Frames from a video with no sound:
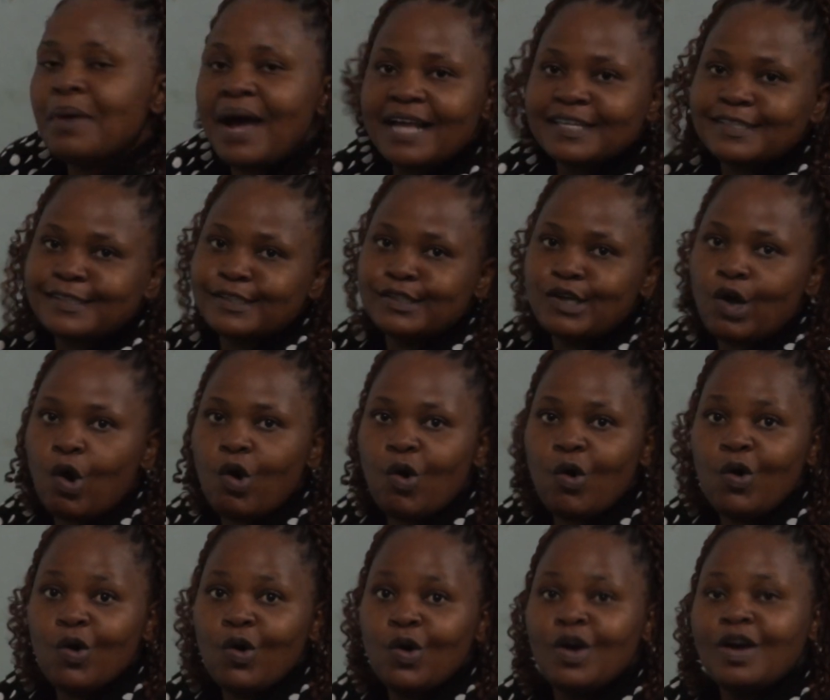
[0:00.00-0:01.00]
parts,
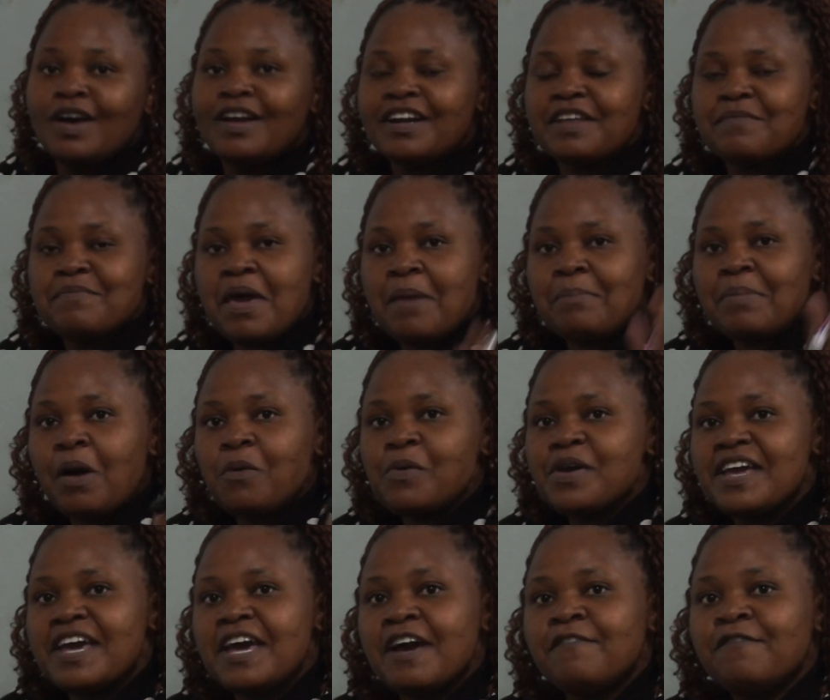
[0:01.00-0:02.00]
no.
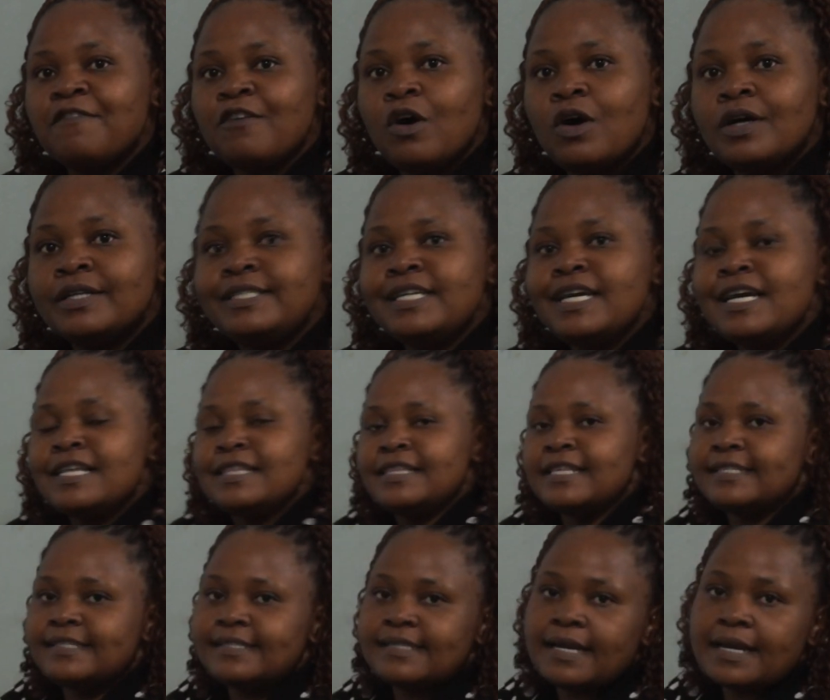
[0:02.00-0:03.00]
Remember, we have got
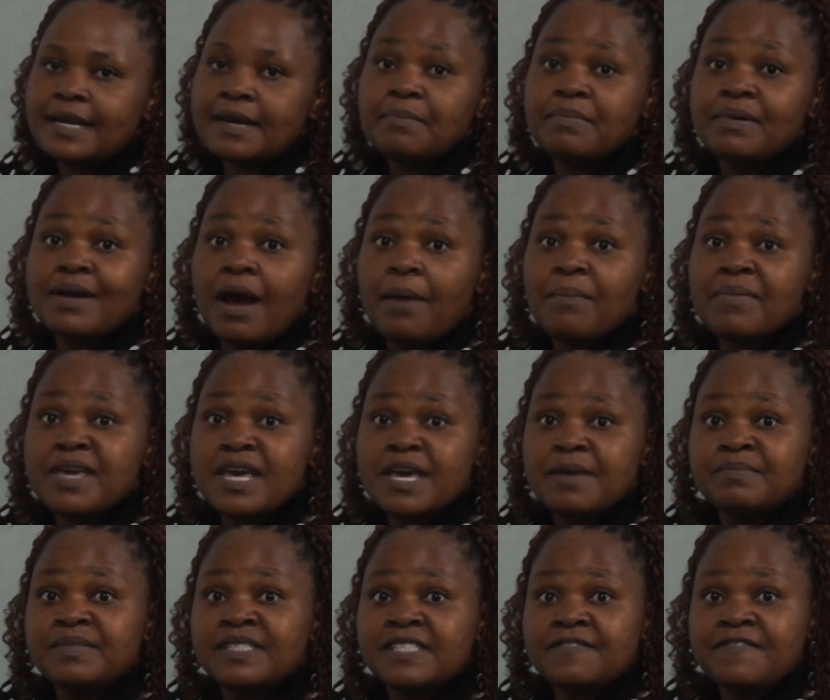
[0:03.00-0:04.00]
the cerebrum
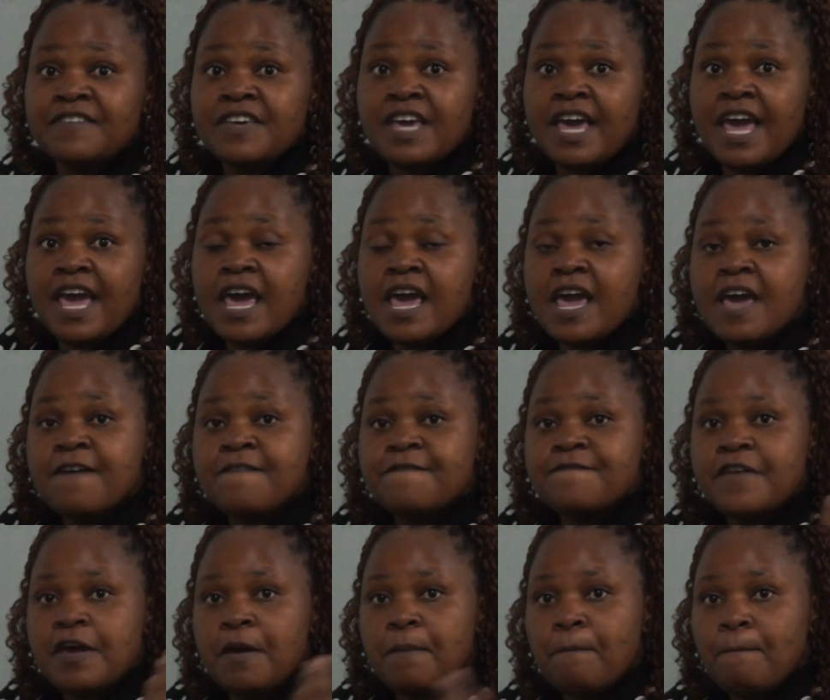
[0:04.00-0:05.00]
hemisphere
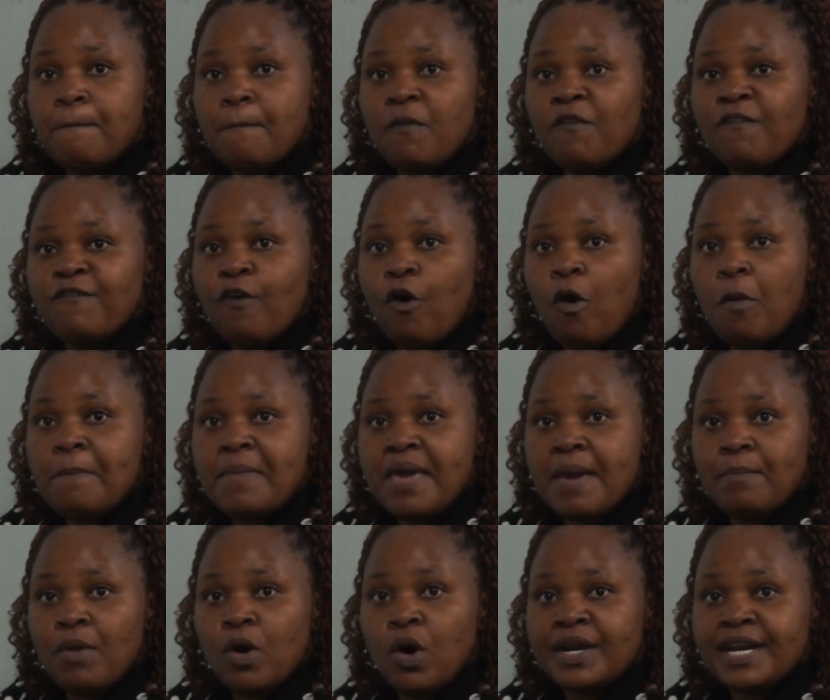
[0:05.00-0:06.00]
for
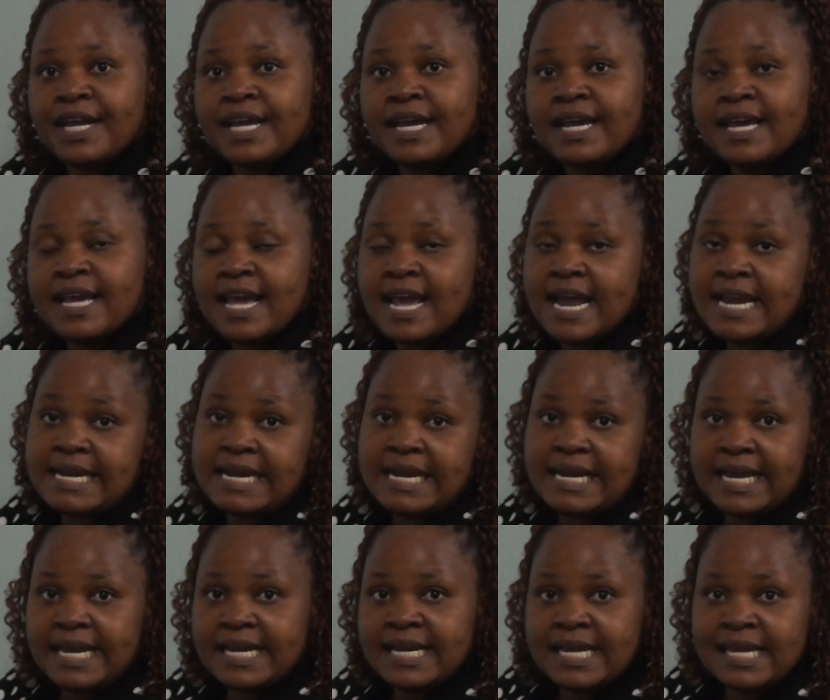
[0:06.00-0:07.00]
memory and
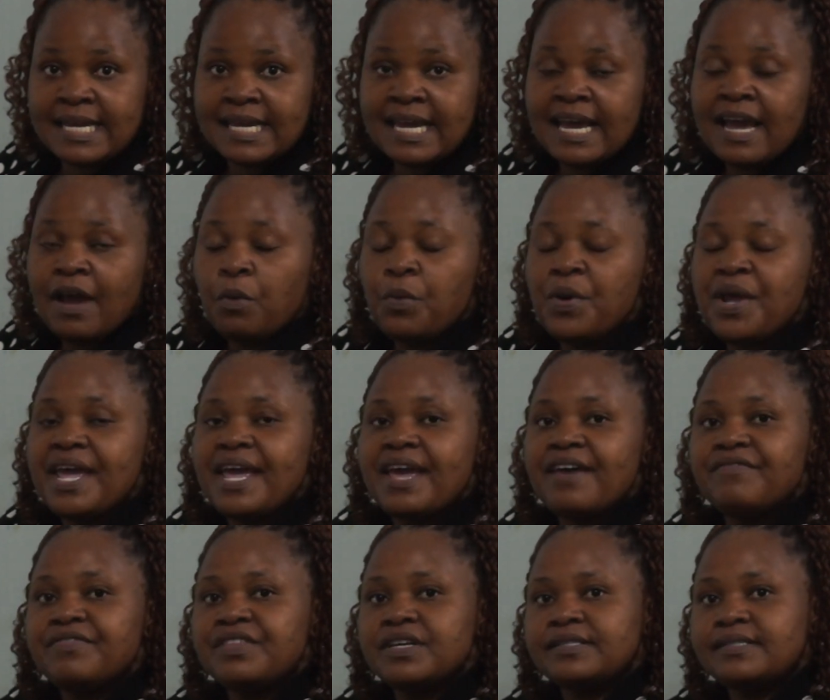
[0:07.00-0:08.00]
learning. We have the